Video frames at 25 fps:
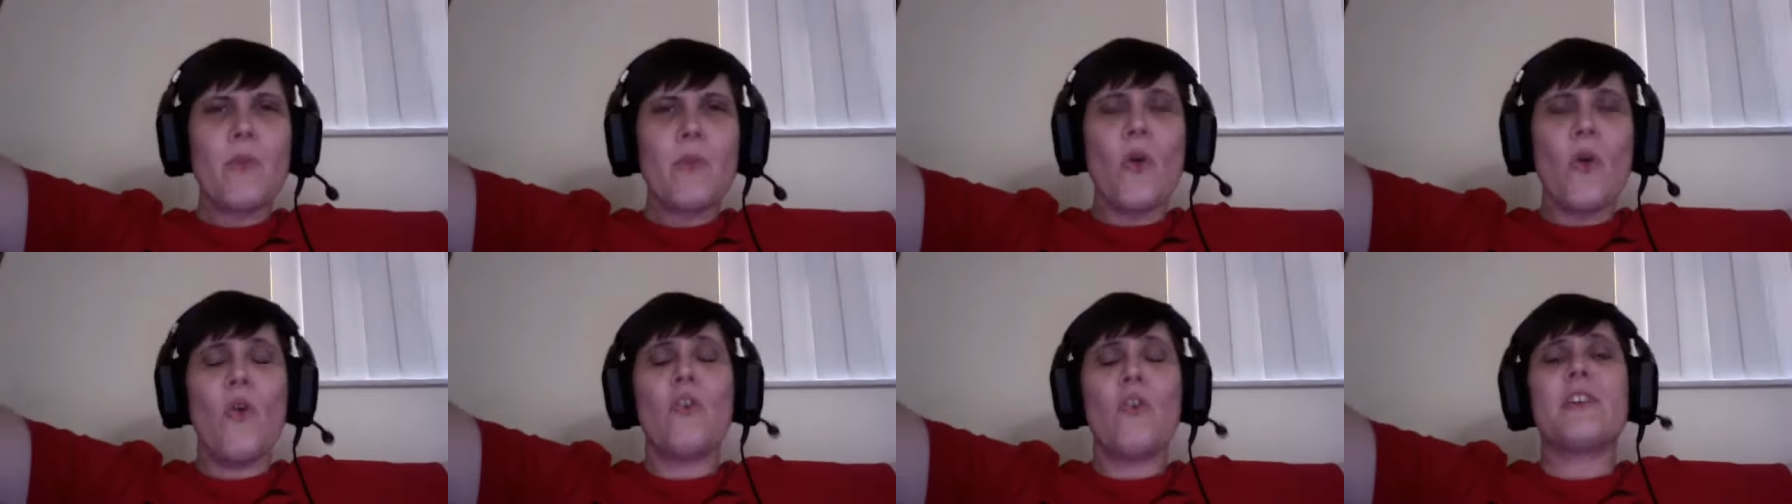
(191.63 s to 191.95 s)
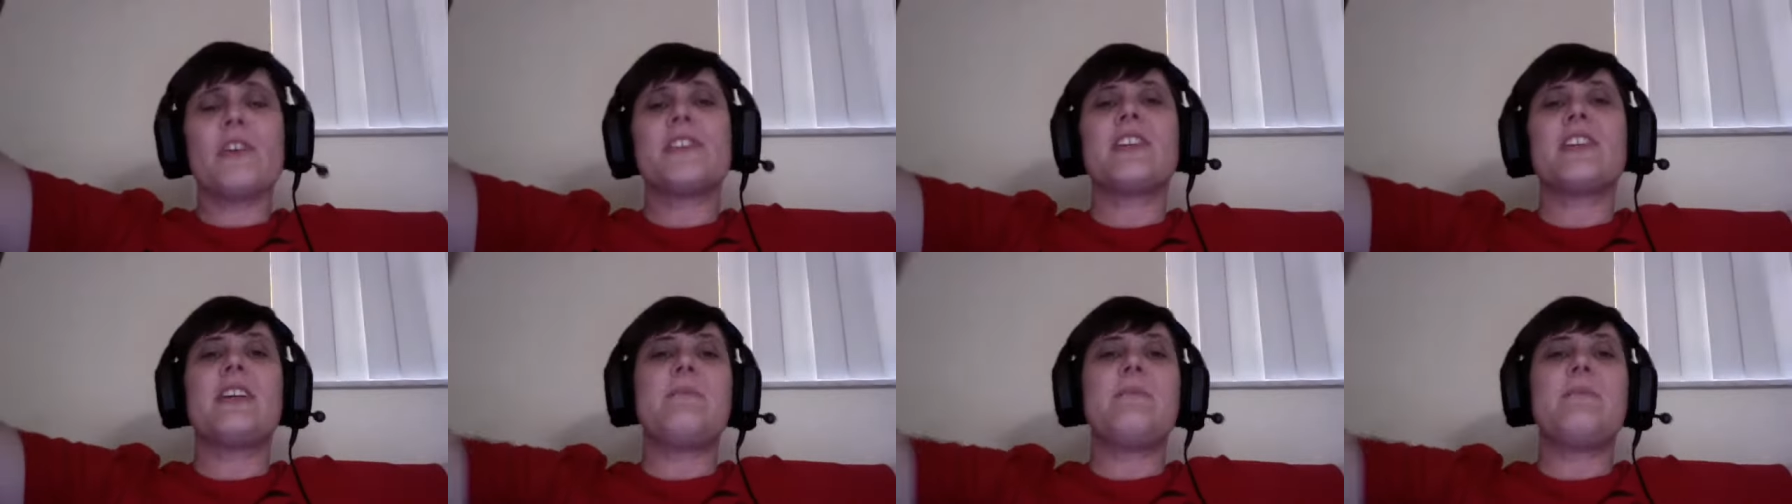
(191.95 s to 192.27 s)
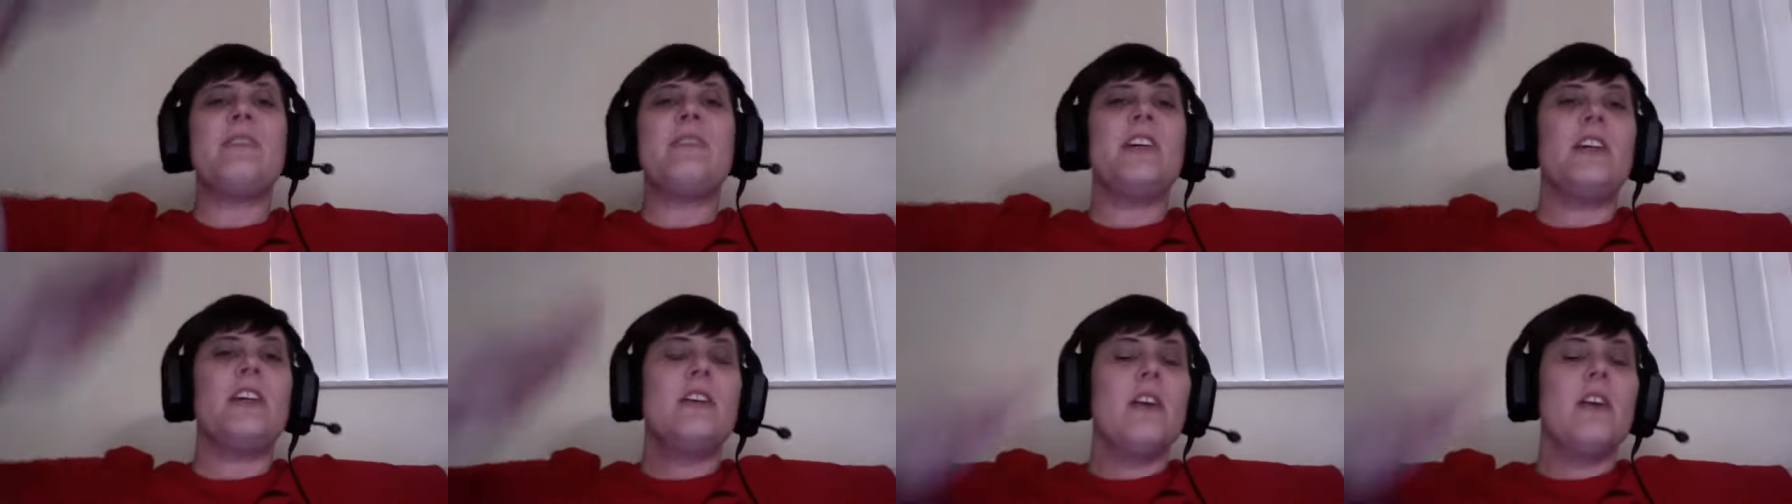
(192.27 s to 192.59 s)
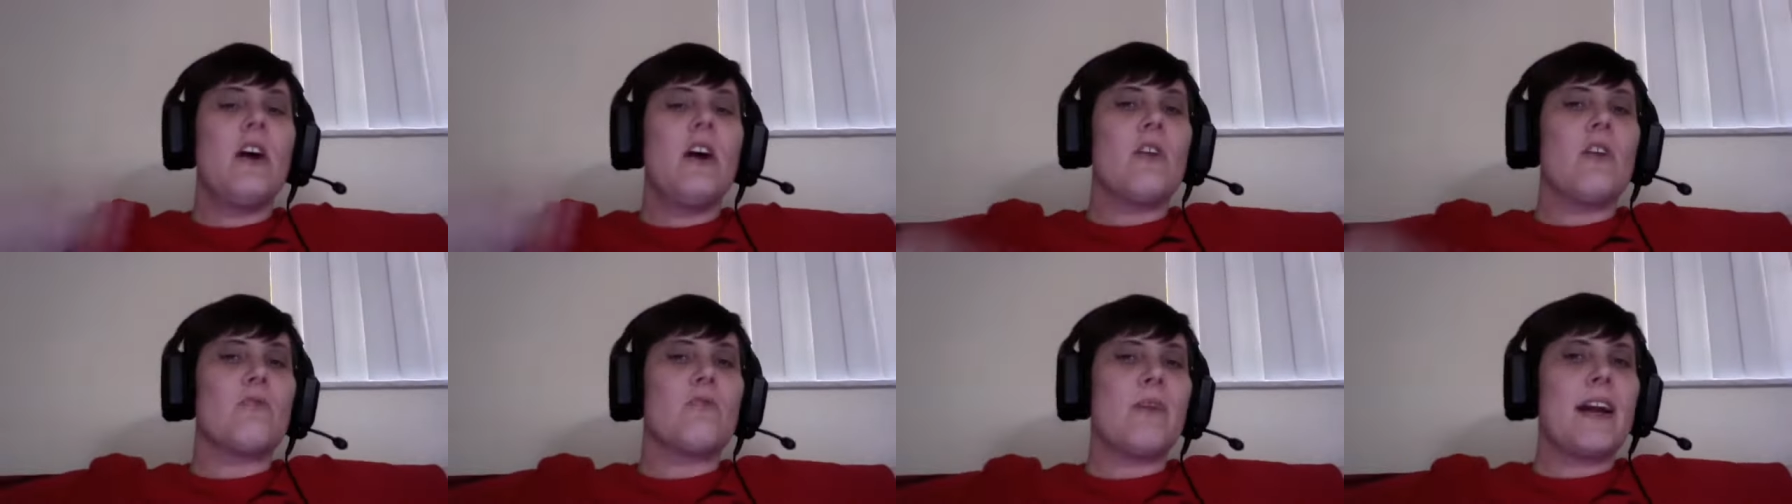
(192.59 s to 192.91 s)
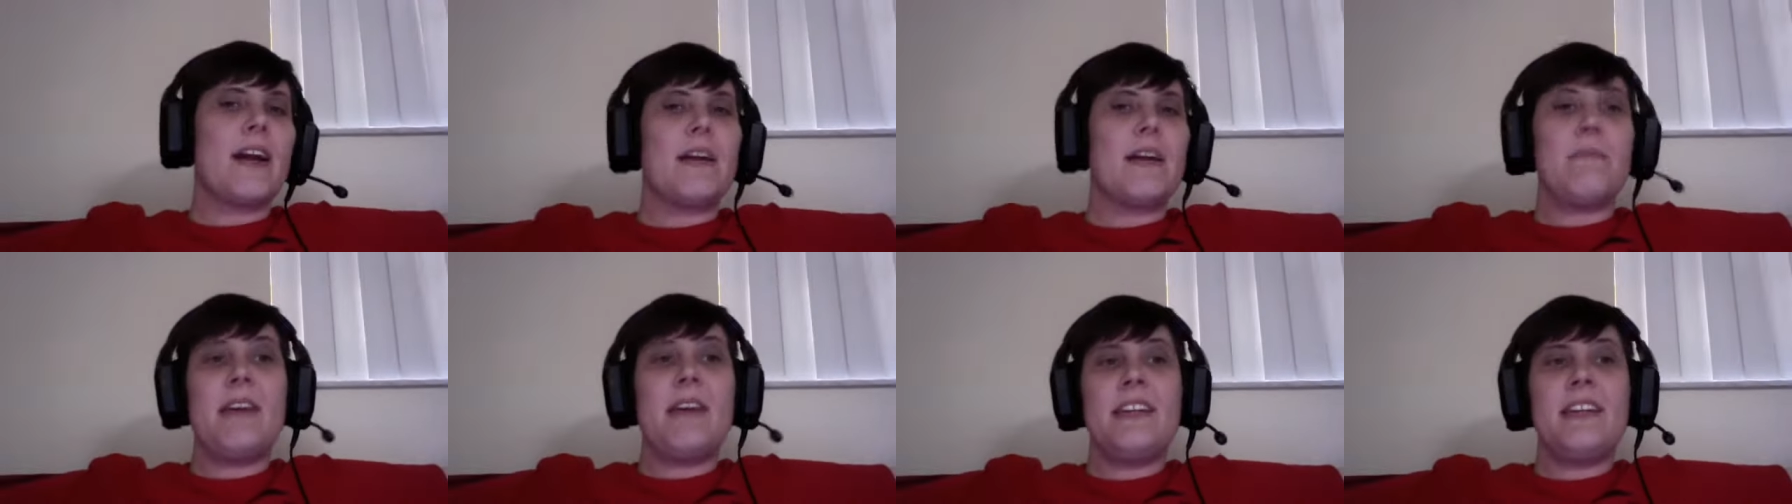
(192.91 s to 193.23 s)
or it's going to be
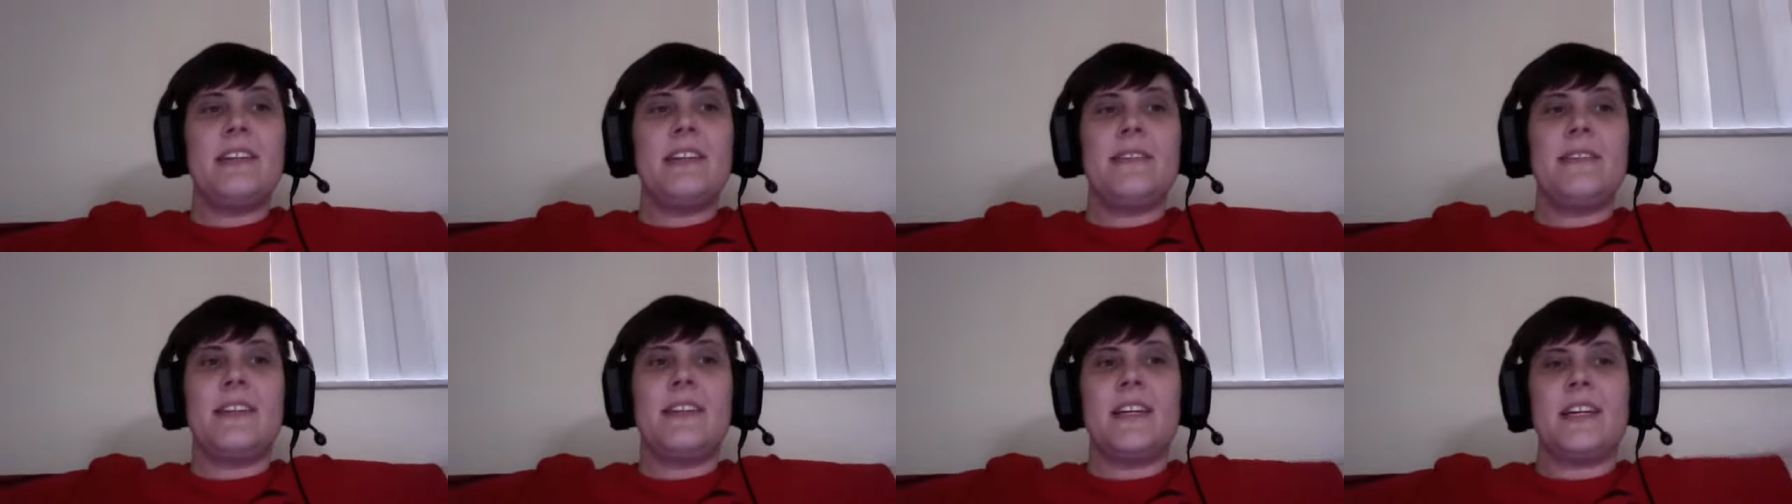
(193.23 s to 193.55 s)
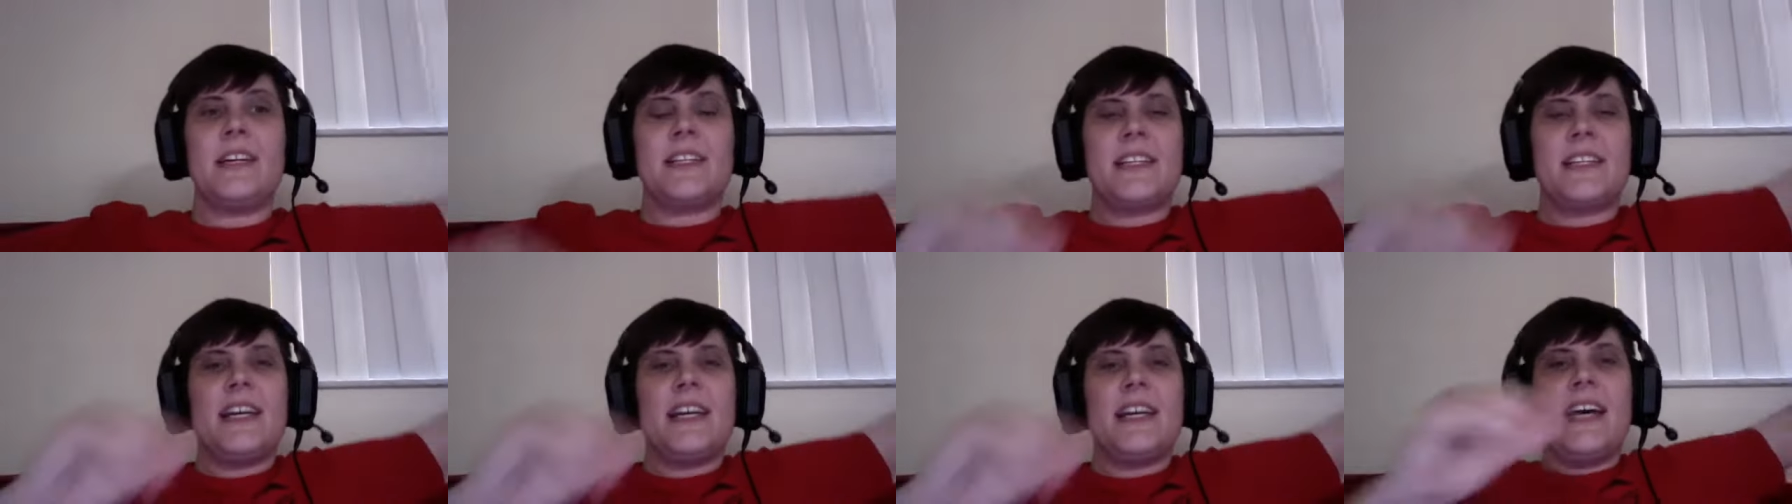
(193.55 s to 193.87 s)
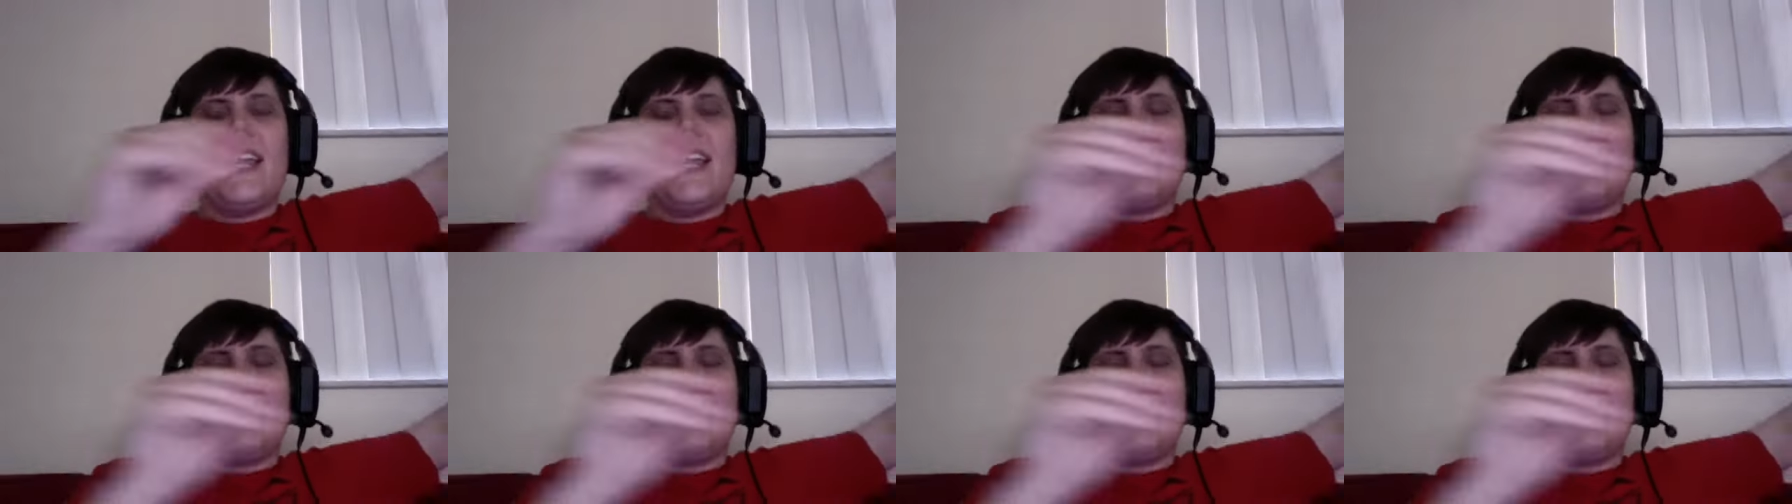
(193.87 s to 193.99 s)
recommended things.